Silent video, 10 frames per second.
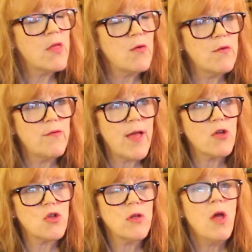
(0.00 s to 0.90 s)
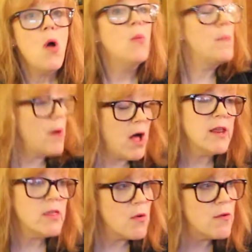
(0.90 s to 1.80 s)
Their reflection. Well,
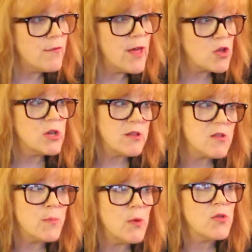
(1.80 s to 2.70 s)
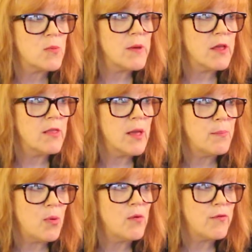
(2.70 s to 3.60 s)
partly their reflection is supposed to be in their
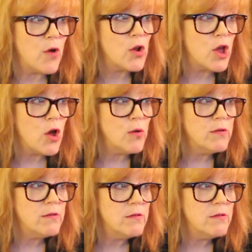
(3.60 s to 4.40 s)
portfolio.